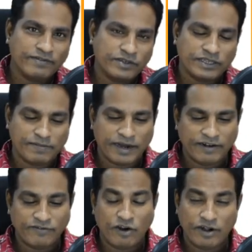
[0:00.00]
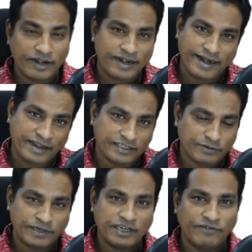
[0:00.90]
gives you some kind of content ideas,
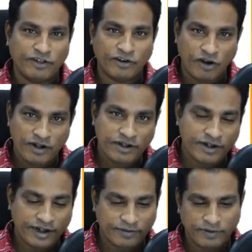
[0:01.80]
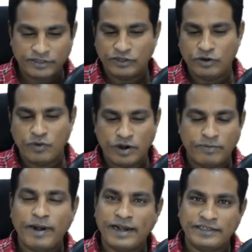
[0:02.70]
especially if you're a content writer, because you know
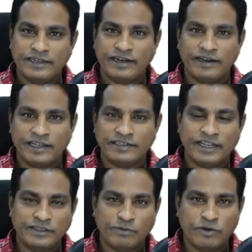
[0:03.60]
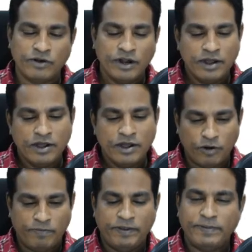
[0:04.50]
what brands resonates more,
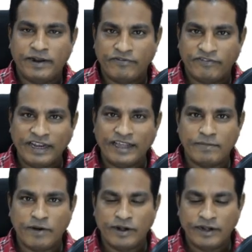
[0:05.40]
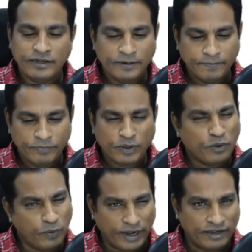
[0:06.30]
what people are feeling about it.
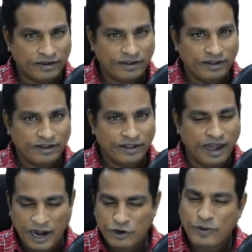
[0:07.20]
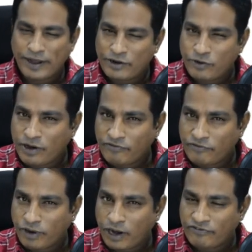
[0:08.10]
How do I know
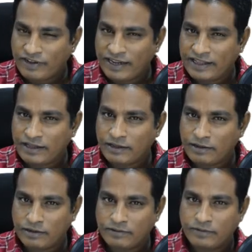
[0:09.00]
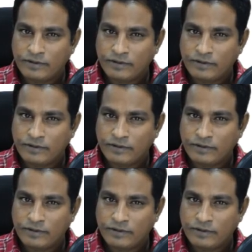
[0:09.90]
how people